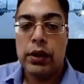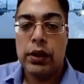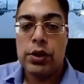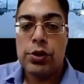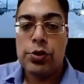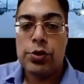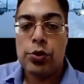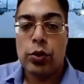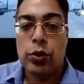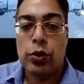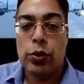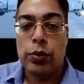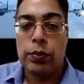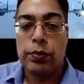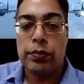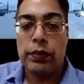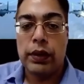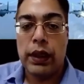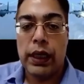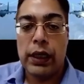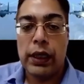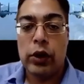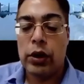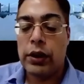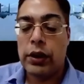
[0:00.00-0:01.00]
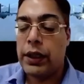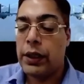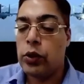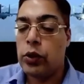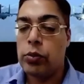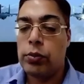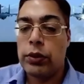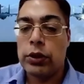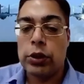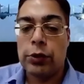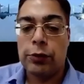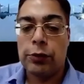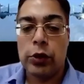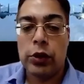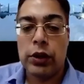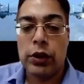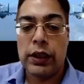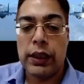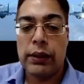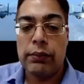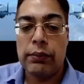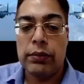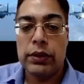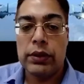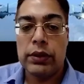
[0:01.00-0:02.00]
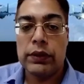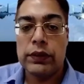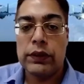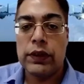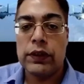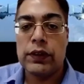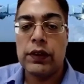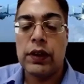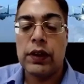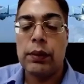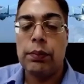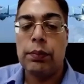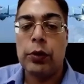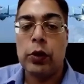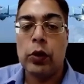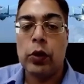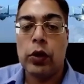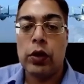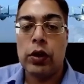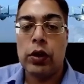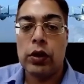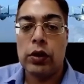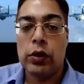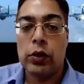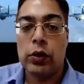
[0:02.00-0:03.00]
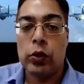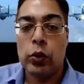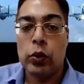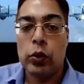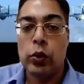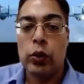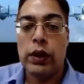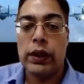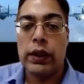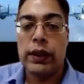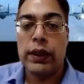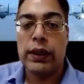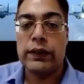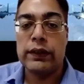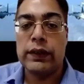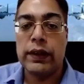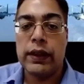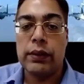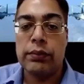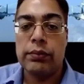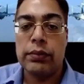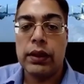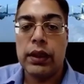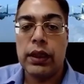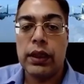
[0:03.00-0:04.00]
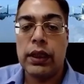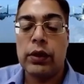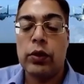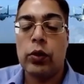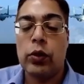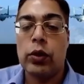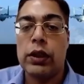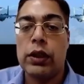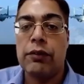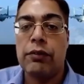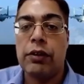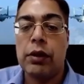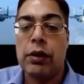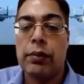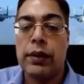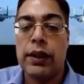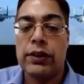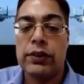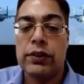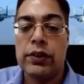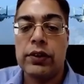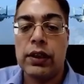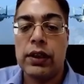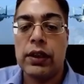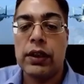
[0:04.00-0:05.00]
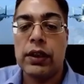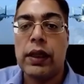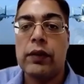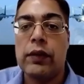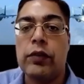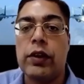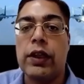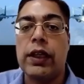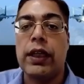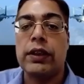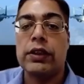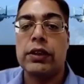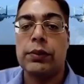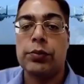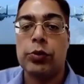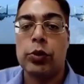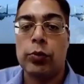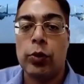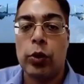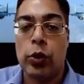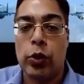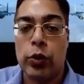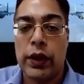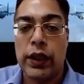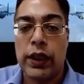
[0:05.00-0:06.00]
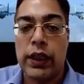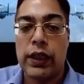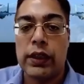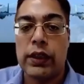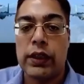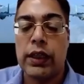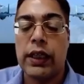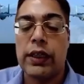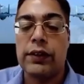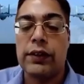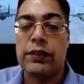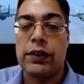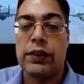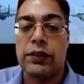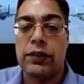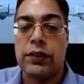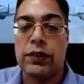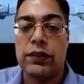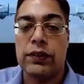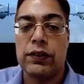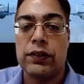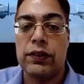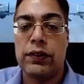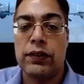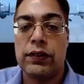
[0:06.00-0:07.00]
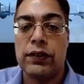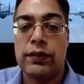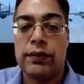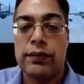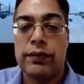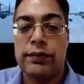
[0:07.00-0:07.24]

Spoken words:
So I'll not take too much of your time. Just keep your cool in the exam and all the very best till the time we catch up tomorrow again in the live sessions.